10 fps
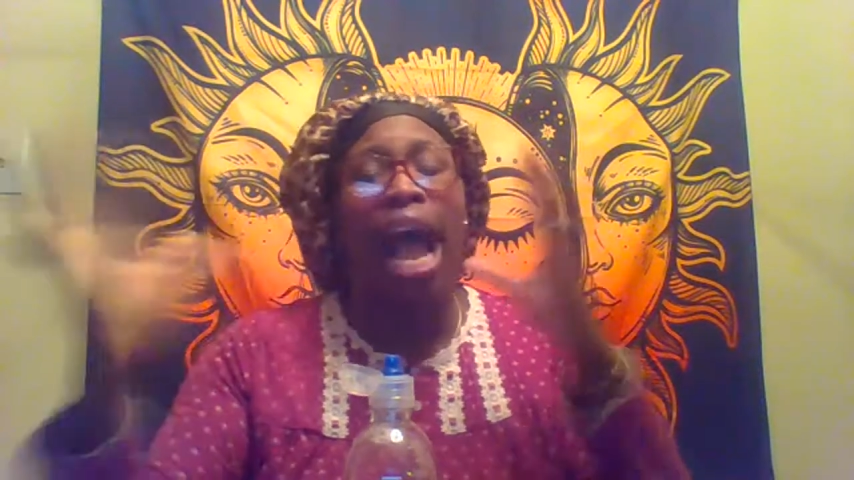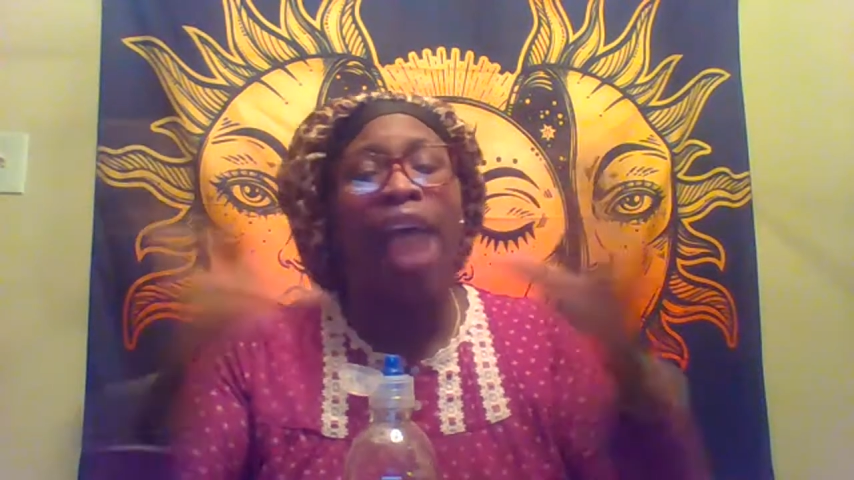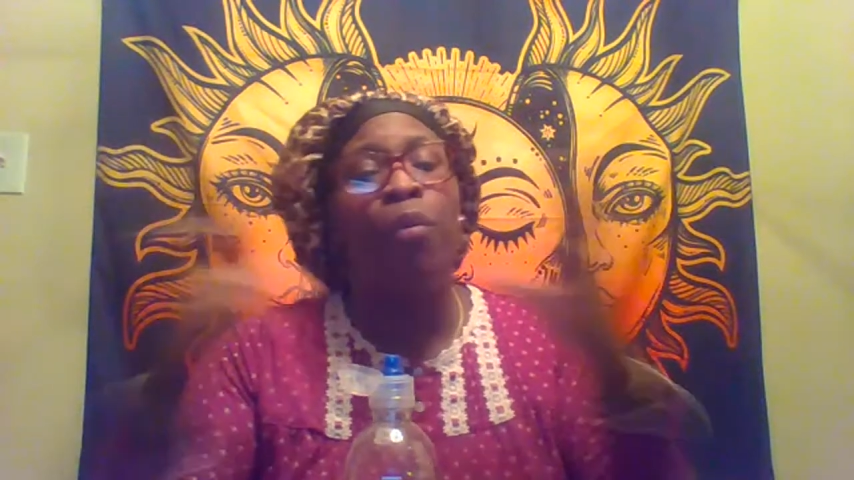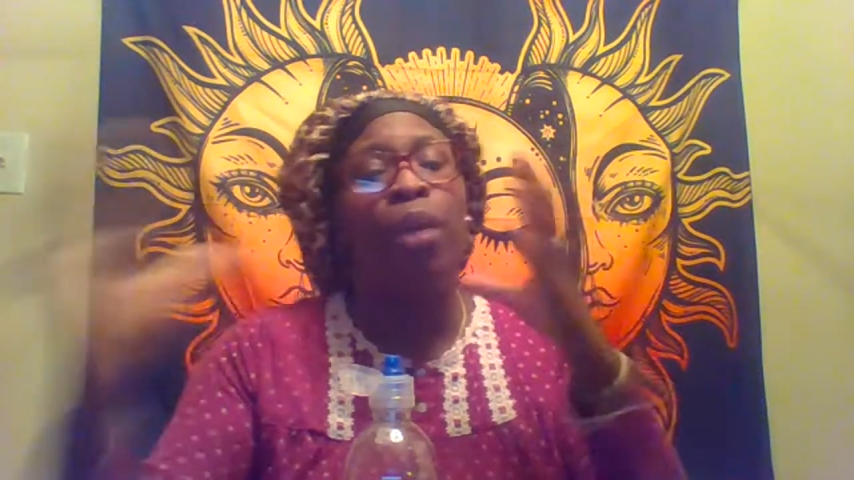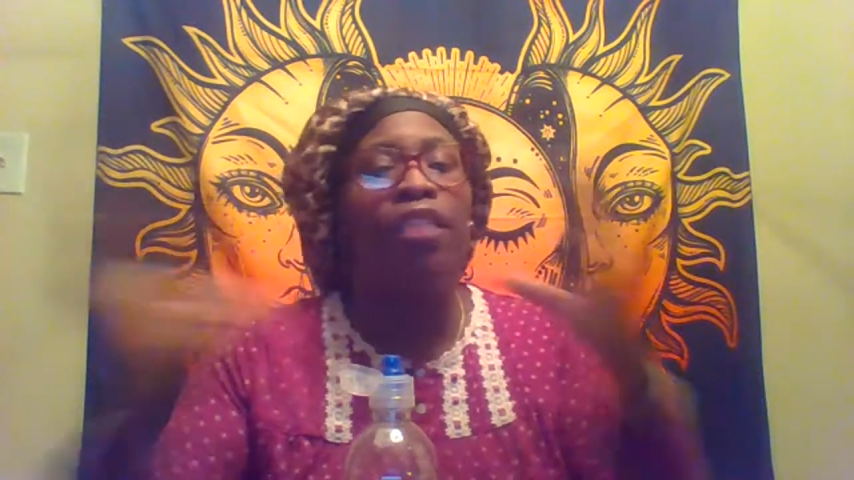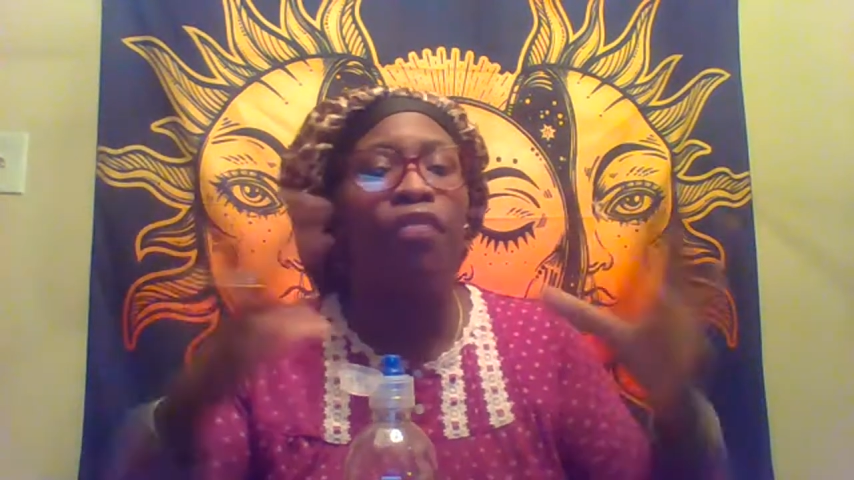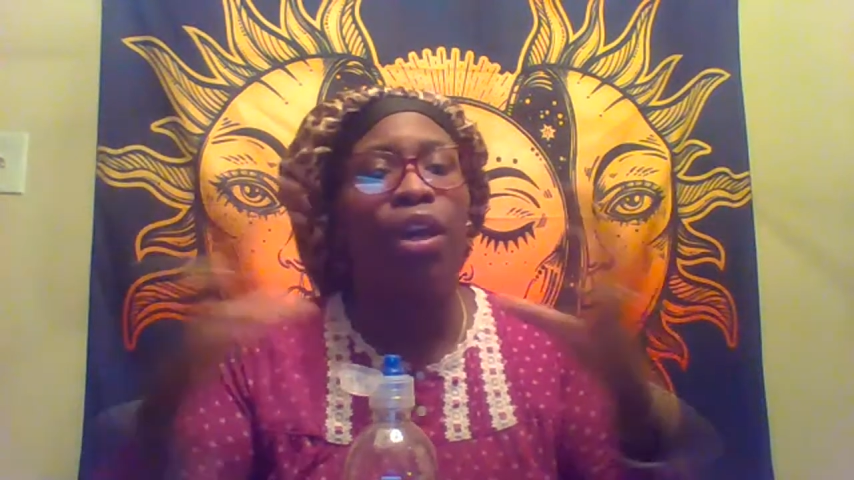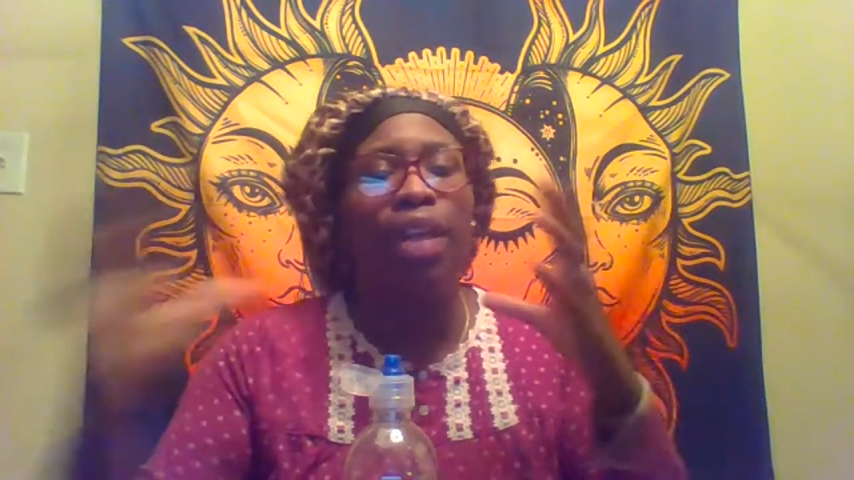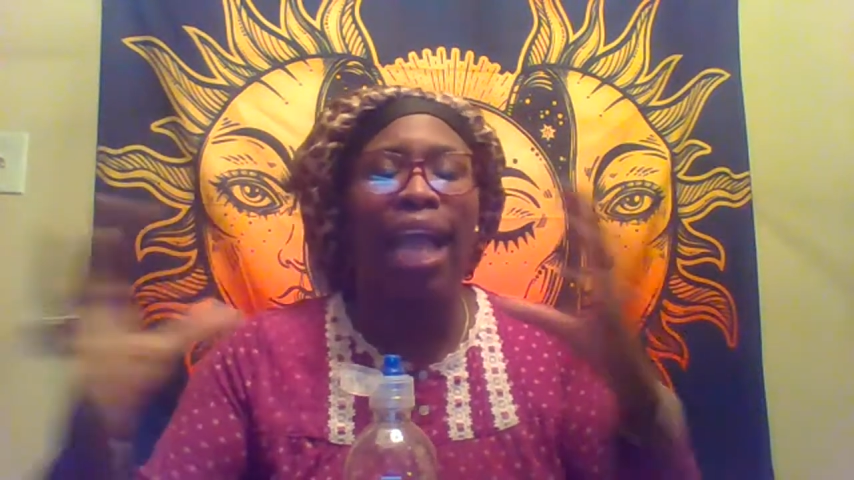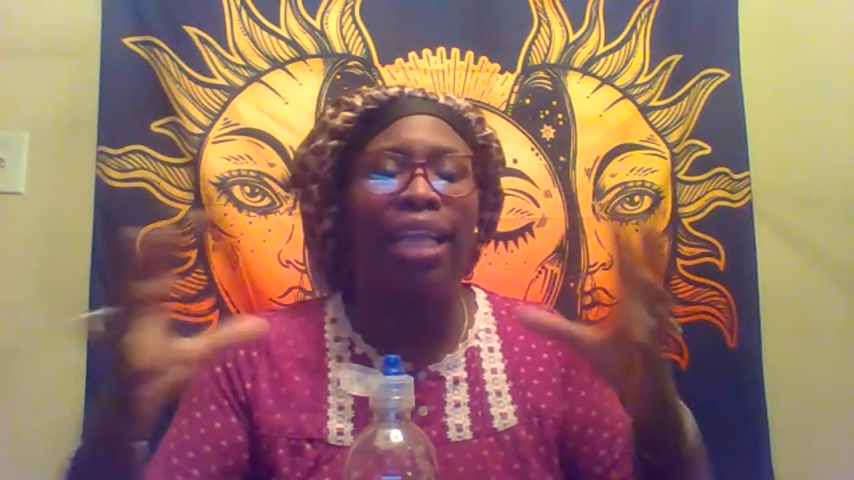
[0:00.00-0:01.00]
I really feel
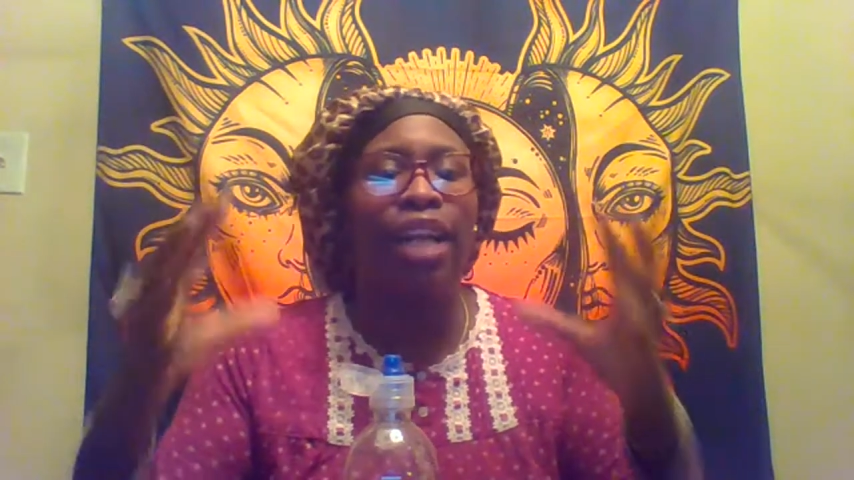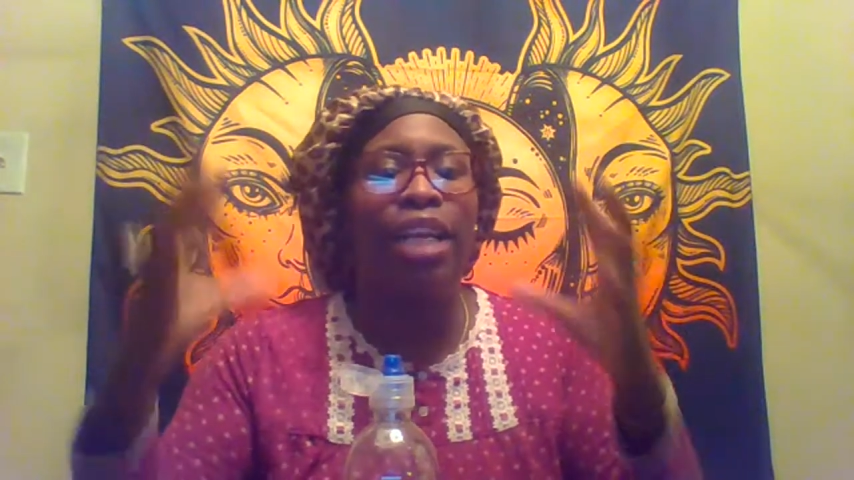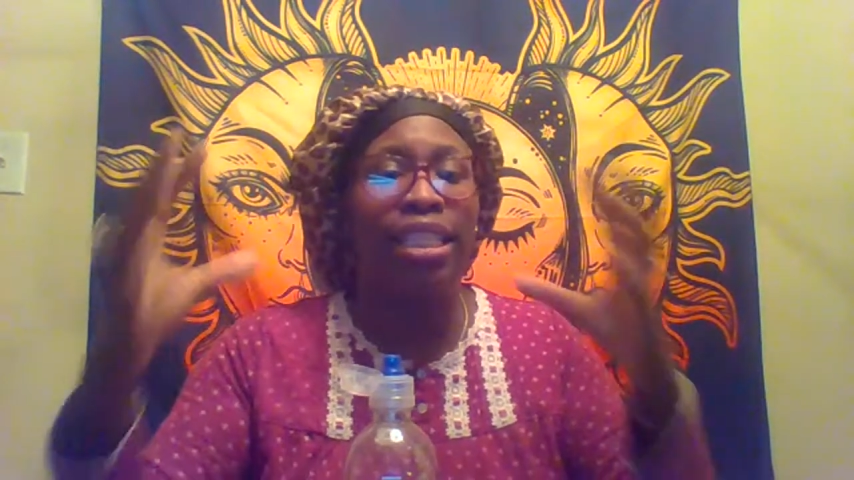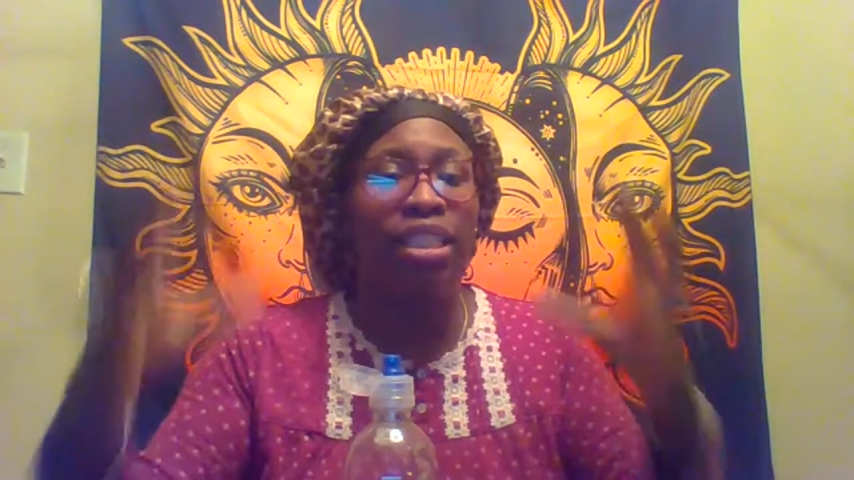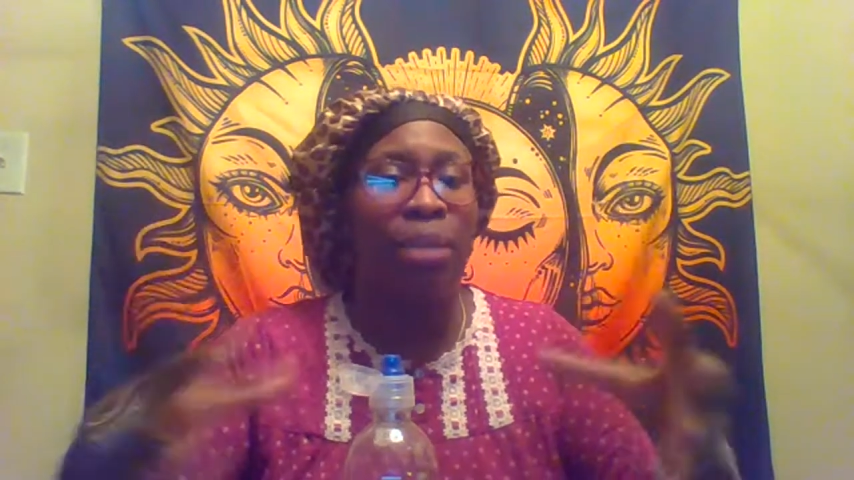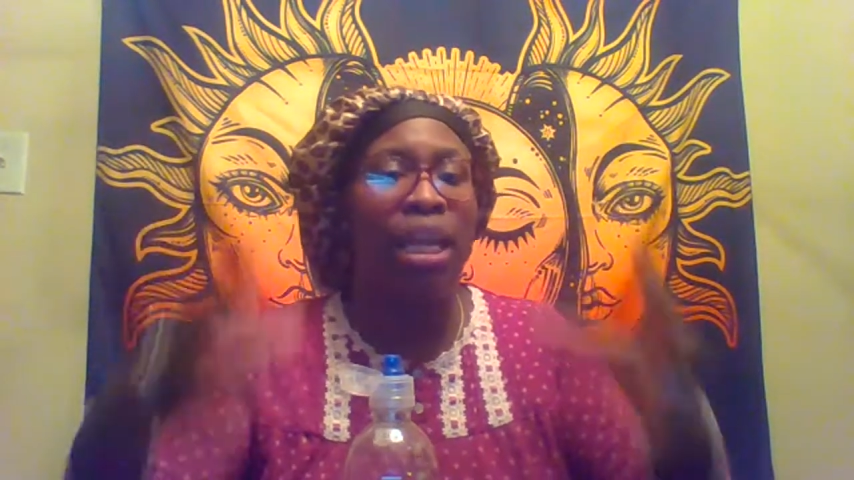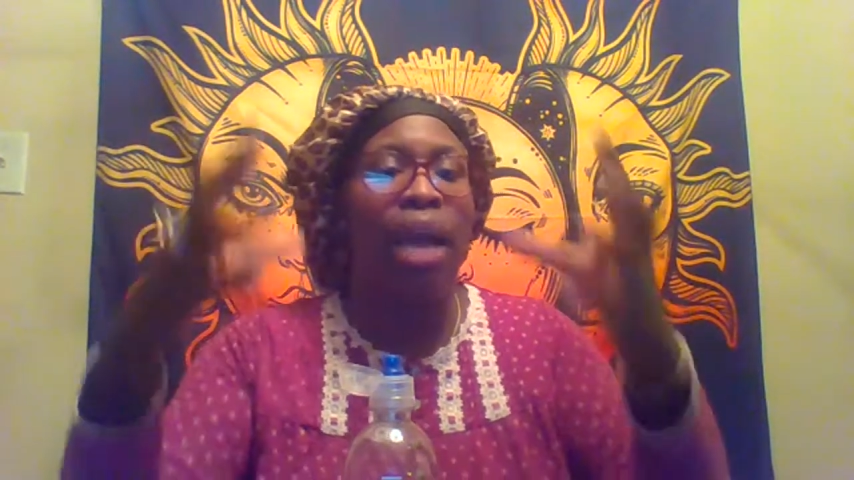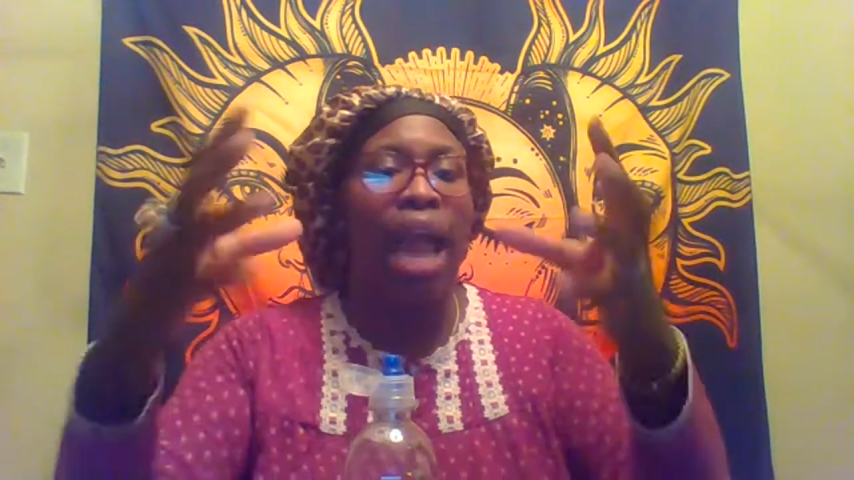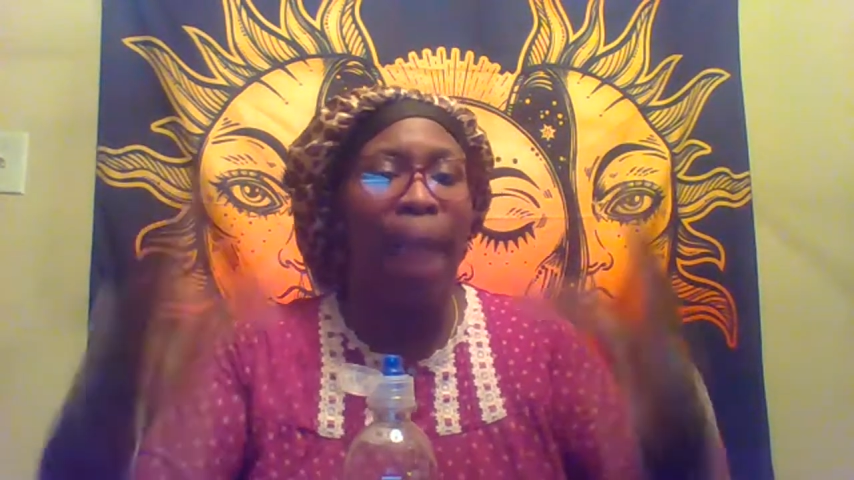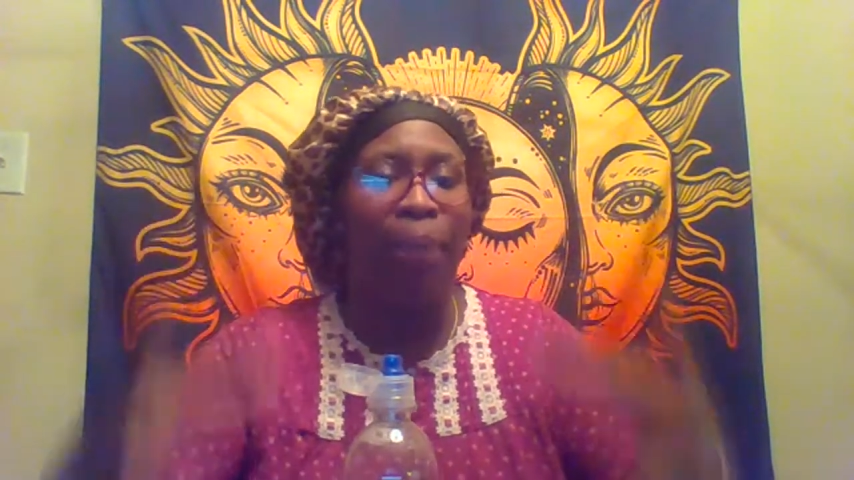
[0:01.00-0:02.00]
like there needs to be a
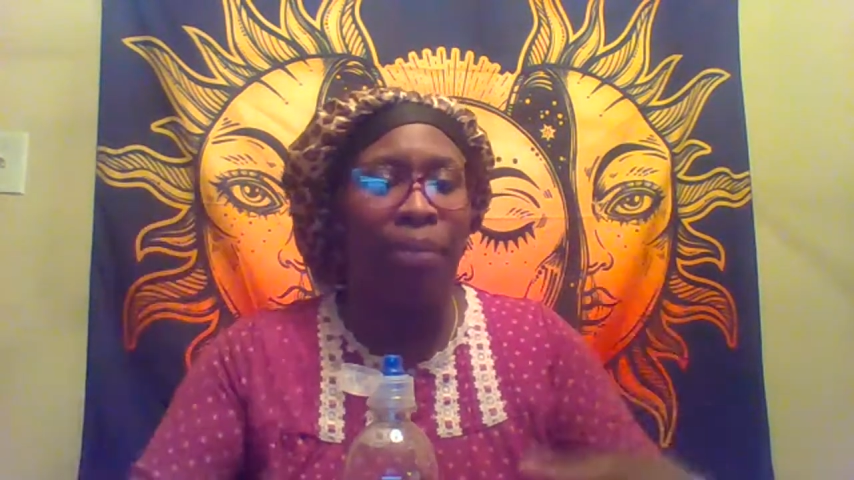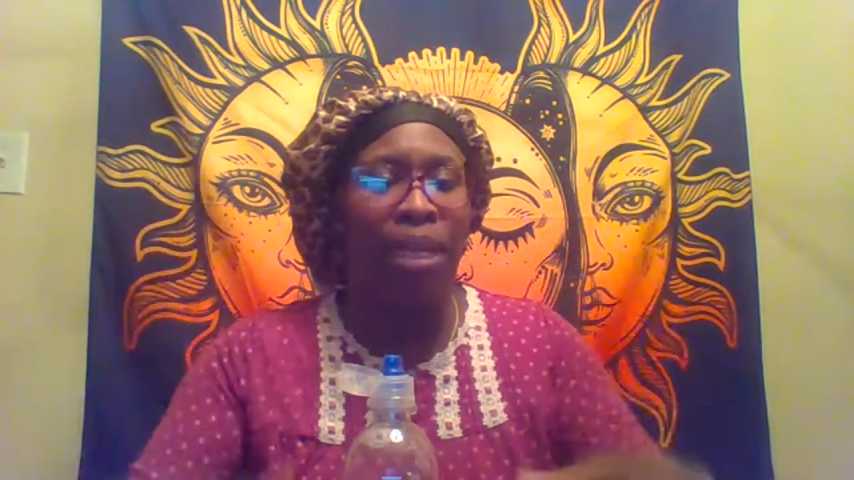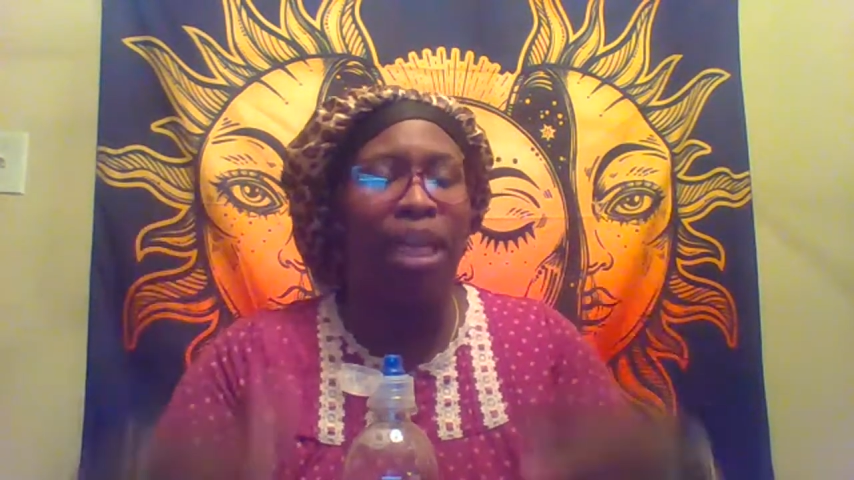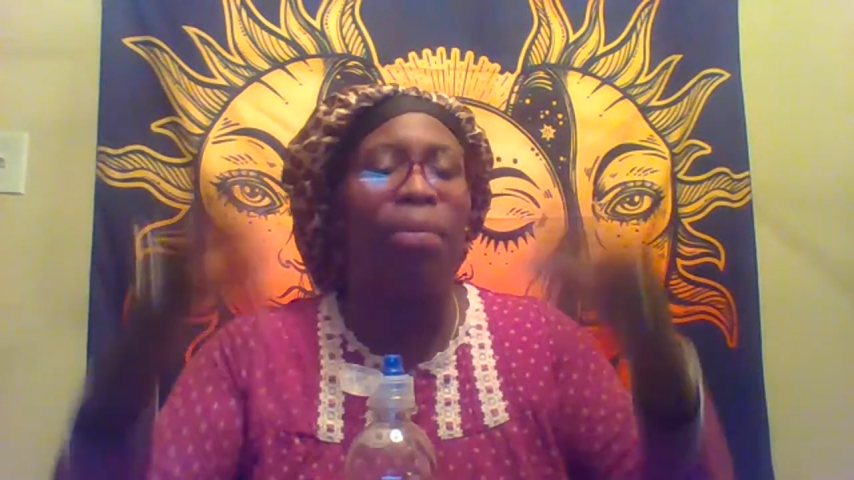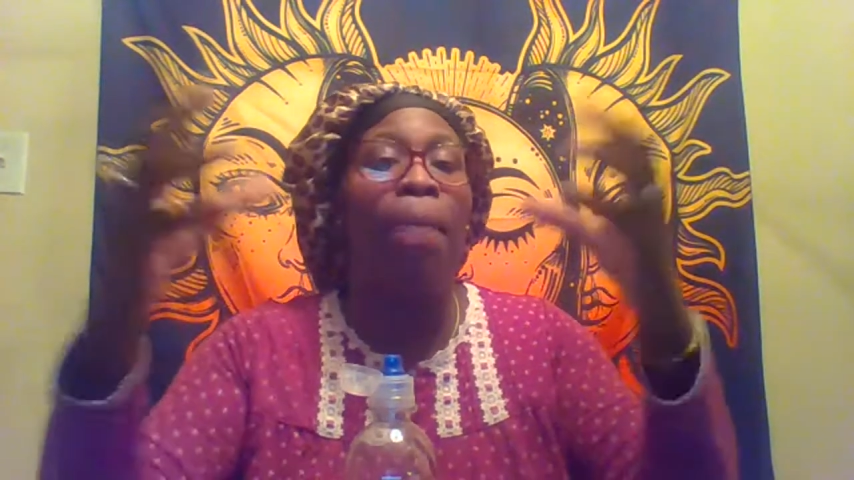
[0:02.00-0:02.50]
happy medium,